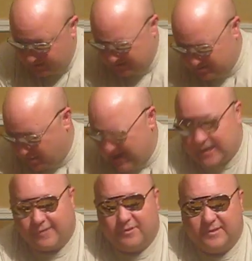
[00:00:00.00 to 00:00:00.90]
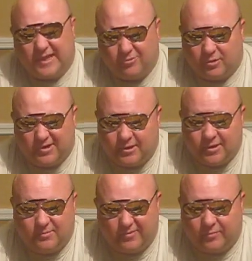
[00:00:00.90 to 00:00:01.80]
dry everything really
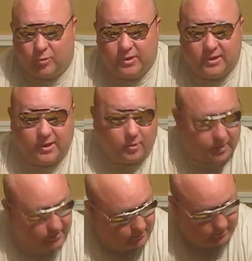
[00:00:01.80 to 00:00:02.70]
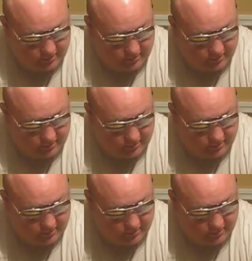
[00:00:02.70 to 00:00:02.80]
good before you do it.